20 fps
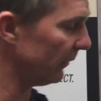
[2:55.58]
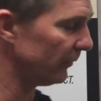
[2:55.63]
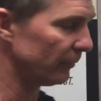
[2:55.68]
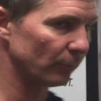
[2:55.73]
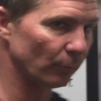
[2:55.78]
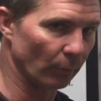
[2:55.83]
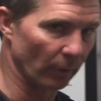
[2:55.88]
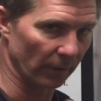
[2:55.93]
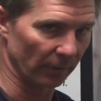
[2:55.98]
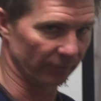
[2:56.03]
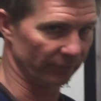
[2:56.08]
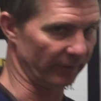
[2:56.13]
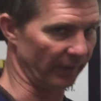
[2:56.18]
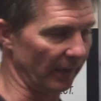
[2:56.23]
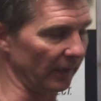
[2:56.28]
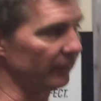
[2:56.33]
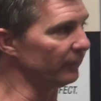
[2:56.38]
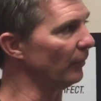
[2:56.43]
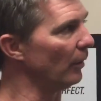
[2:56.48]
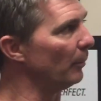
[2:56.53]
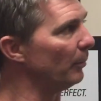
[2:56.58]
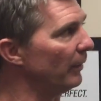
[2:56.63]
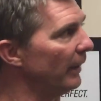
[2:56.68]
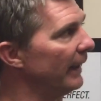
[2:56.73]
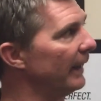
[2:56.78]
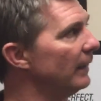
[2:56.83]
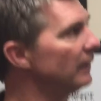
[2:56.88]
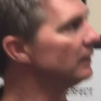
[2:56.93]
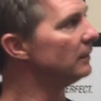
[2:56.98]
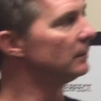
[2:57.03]
is, where's the asphalt
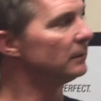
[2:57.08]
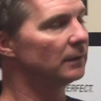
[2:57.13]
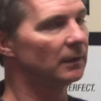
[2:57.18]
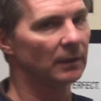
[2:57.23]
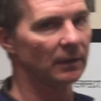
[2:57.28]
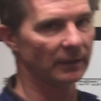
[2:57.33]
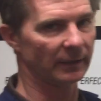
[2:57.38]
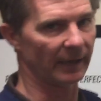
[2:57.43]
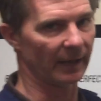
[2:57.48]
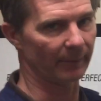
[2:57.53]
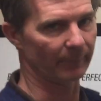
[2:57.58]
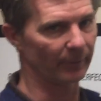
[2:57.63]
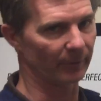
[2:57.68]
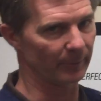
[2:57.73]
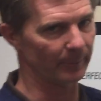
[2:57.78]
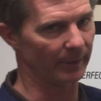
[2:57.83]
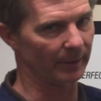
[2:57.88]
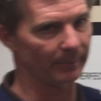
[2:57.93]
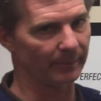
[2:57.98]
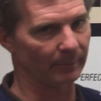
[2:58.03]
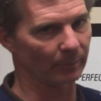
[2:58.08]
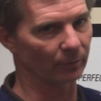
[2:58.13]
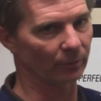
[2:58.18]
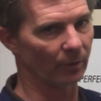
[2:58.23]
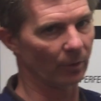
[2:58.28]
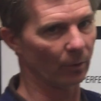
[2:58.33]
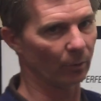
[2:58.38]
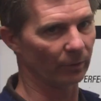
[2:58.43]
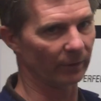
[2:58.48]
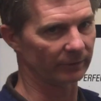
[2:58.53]
plant? Not very many people
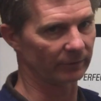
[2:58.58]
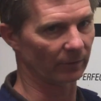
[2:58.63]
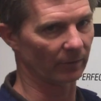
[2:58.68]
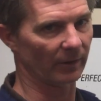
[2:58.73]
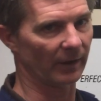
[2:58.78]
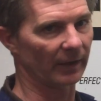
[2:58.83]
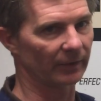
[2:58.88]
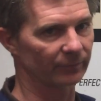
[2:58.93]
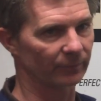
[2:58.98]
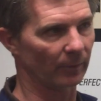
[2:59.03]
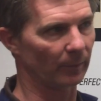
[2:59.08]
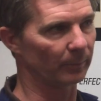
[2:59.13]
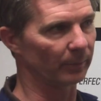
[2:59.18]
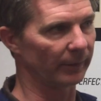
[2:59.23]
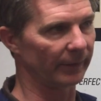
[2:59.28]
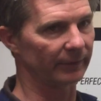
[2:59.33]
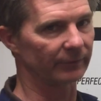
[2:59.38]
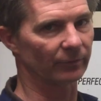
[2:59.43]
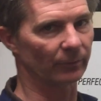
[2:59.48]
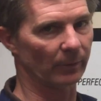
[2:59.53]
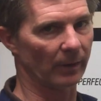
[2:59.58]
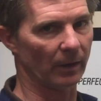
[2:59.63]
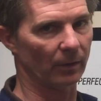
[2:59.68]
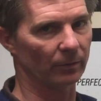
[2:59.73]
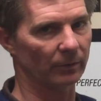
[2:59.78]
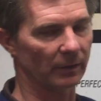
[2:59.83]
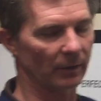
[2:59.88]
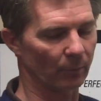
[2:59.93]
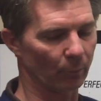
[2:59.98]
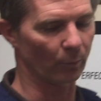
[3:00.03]
know that there are asphalt plants
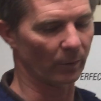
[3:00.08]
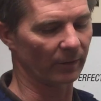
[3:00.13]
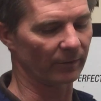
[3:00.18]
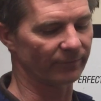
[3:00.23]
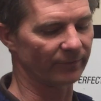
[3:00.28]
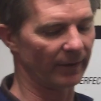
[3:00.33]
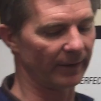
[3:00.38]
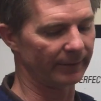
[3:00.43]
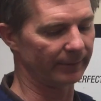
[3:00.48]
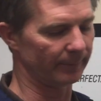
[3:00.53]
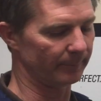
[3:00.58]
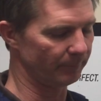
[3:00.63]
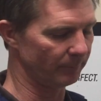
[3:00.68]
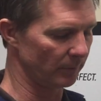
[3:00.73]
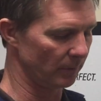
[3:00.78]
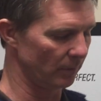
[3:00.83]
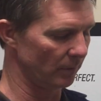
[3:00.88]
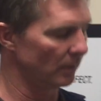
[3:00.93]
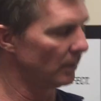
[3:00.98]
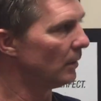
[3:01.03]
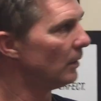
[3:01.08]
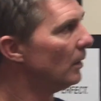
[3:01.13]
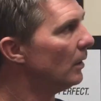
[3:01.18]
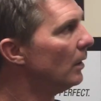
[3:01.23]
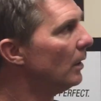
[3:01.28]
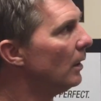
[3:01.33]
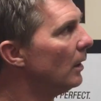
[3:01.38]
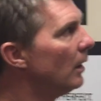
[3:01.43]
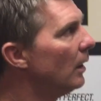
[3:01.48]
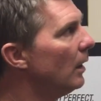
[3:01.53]
around where to find them.
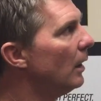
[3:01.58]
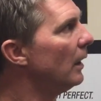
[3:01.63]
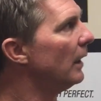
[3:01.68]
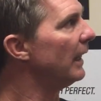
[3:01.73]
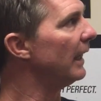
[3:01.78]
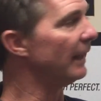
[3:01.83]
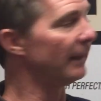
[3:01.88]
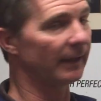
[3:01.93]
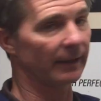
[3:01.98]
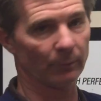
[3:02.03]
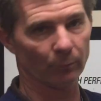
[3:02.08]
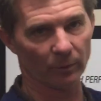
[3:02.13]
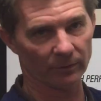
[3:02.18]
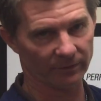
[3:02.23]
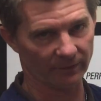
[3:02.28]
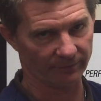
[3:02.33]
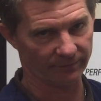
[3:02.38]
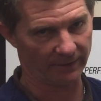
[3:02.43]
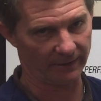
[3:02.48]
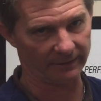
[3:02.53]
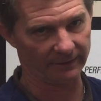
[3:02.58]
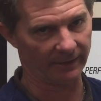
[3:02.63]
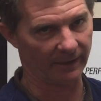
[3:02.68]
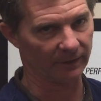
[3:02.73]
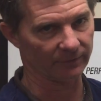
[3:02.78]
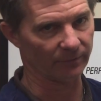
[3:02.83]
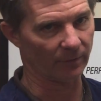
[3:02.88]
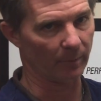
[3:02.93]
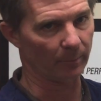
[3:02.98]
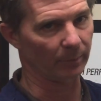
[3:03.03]
And then once I find the
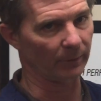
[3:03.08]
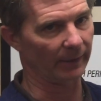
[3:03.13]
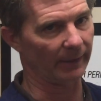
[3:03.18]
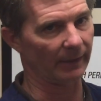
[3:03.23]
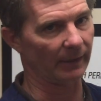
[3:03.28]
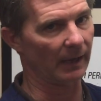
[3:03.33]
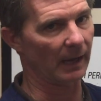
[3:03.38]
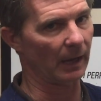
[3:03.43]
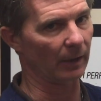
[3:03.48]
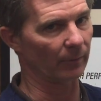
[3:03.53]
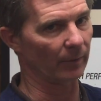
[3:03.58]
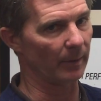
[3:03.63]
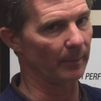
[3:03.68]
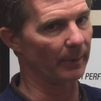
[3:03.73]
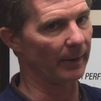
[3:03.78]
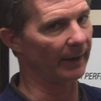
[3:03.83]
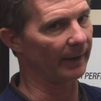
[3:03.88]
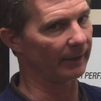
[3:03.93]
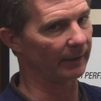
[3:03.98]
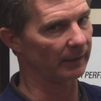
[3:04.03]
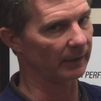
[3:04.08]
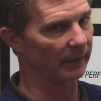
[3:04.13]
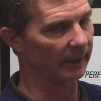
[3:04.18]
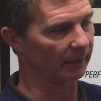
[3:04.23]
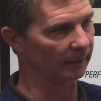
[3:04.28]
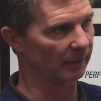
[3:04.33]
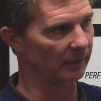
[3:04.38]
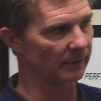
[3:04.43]
asphalt plant, how do I buy